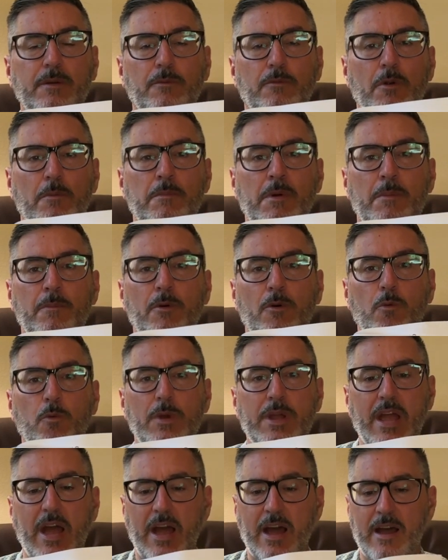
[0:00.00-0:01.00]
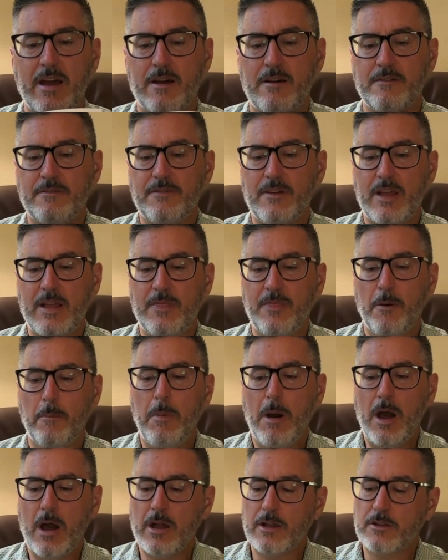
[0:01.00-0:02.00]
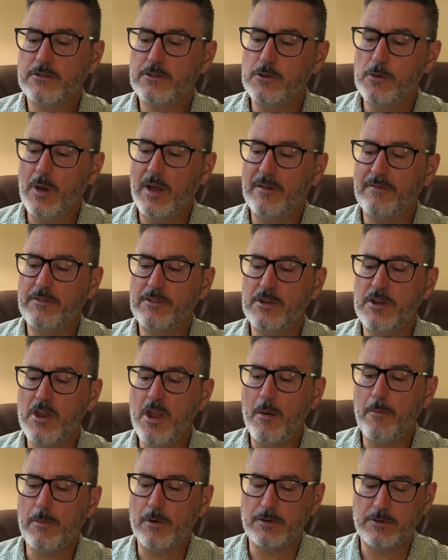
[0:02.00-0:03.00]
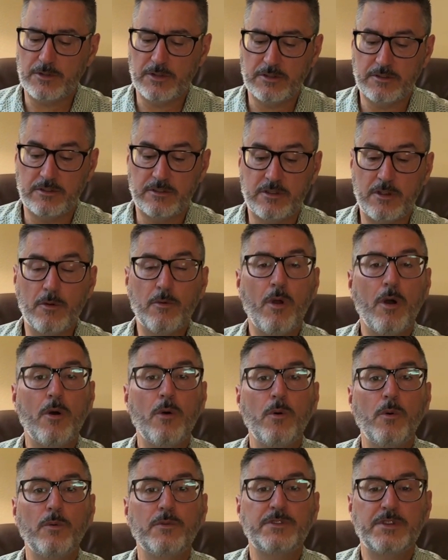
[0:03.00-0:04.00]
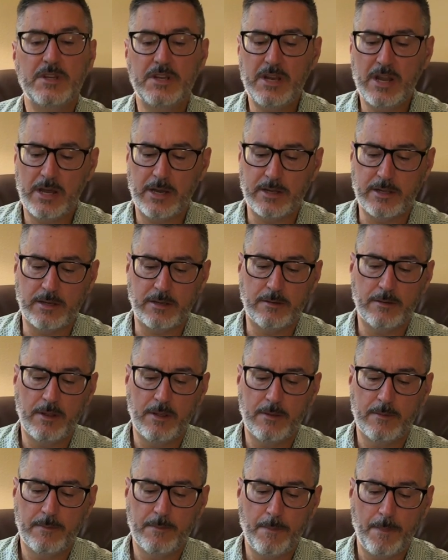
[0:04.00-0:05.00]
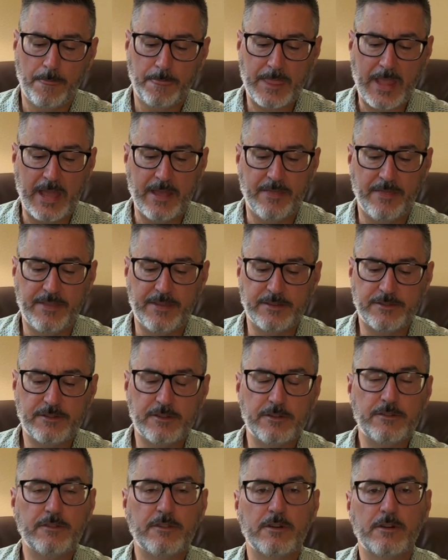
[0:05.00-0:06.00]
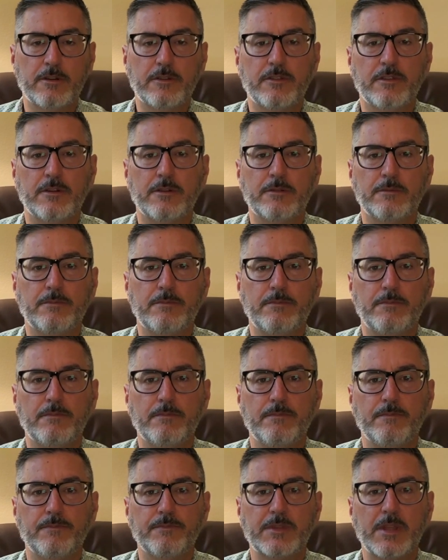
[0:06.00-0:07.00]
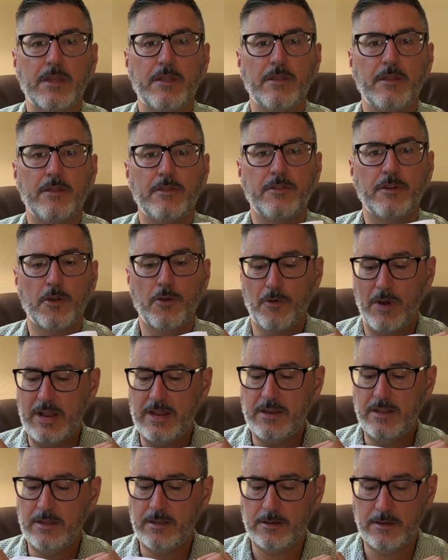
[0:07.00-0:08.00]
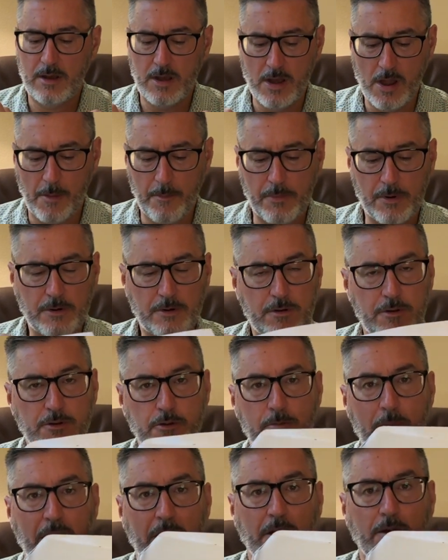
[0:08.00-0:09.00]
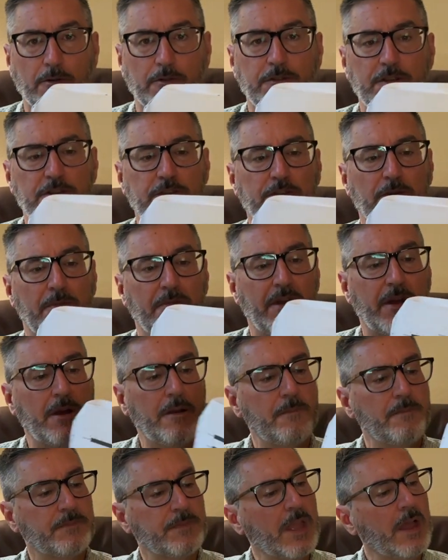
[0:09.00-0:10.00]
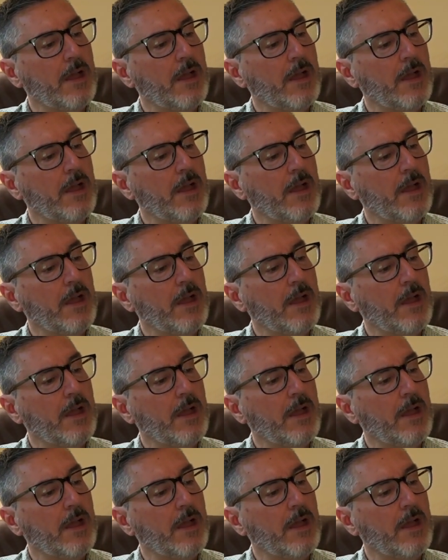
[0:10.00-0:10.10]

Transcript: remember, we have in the box, you have the numbers 0 to 9. And this is the gradient number numerical system there.